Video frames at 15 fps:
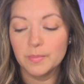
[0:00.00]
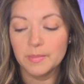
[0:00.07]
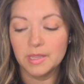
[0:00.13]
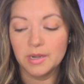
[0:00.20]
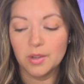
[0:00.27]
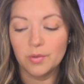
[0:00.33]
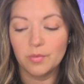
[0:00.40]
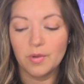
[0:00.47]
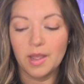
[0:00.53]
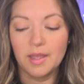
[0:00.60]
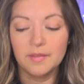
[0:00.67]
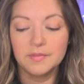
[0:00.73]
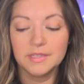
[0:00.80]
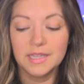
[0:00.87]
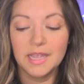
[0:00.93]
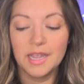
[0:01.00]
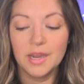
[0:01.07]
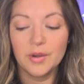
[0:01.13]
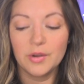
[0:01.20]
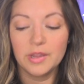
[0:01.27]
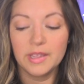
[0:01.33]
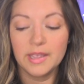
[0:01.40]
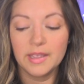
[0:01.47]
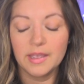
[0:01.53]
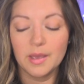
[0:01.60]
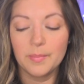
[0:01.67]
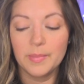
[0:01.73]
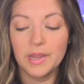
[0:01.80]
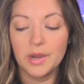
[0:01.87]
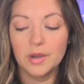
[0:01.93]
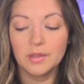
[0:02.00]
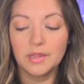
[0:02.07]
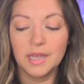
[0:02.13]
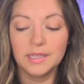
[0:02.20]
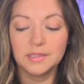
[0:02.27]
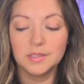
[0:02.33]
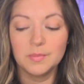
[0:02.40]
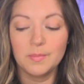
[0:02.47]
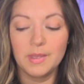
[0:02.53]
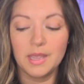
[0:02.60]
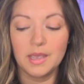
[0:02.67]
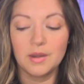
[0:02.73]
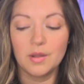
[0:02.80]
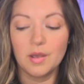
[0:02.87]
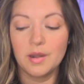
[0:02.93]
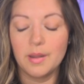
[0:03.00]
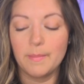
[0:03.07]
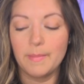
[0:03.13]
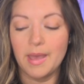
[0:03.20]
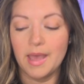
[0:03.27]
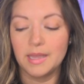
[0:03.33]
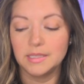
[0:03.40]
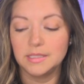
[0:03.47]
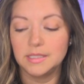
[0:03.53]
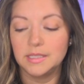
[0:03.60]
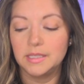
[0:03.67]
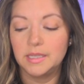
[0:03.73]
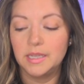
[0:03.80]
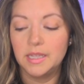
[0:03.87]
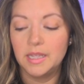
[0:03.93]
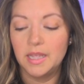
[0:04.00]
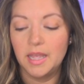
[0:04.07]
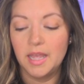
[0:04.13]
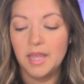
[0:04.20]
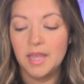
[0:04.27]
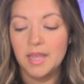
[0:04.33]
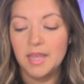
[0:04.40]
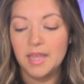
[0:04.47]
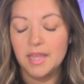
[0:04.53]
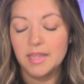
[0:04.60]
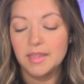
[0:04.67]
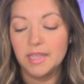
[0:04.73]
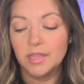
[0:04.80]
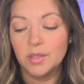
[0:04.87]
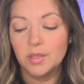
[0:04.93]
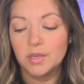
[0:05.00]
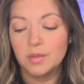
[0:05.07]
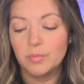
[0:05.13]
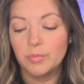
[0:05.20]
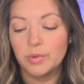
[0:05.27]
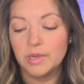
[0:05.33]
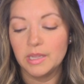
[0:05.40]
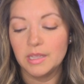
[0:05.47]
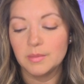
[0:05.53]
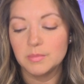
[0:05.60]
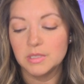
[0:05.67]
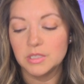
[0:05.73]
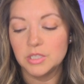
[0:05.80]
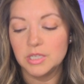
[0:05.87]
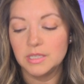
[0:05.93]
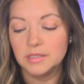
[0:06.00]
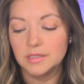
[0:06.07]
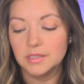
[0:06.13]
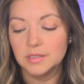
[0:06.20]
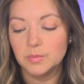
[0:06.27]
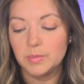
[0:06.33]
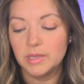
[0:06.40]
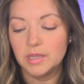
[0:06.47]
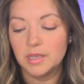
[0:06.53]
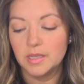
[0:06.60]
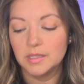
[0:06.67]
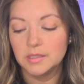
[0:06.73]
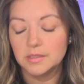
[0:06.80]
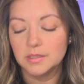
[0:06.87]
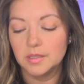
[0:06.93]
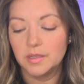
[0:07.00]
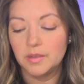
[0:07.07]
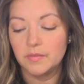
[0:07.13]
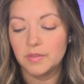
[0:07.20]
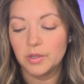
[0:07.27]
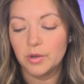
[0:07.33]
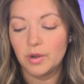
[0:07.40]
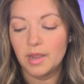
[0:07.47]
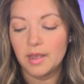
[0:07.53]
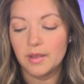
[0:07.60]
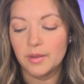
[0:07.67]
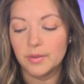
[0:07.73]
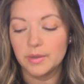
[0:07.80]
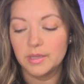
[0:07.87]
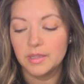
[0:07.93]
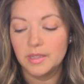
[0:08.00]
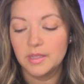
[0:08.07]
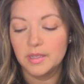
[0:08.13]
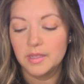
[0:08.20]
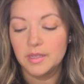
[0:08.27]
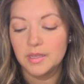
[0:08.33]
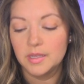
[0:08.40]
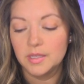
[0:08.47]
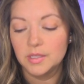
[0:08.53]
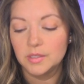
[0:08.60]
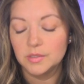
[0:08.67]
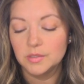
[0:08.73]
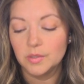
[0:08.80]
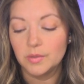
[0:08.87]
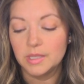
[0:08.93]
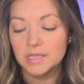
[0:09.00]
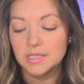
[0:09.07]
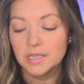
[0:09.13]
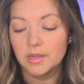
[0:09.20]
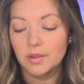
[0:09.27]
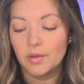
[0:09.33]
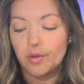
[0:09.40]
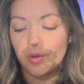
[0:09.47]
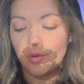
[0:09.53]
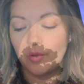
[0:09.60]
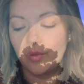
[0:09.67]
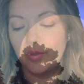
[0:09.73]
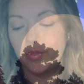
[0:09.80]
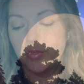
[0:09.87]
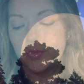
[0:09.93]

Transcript: men arrived carrying a paralyzed man on a mat. They couldn't bring him to Jesus because of the crowd, so they dug a hole